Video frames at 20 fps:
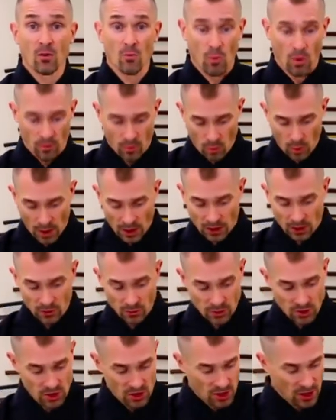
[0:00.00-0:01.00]
What we want to
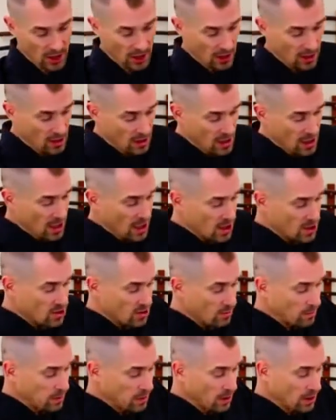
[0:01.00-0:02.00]
do instead is
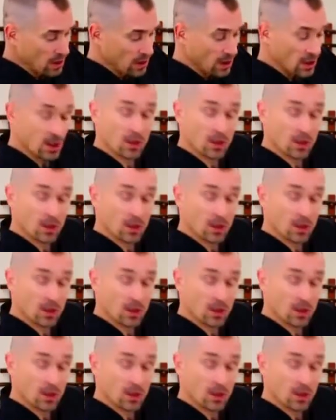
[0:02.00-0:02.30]
completely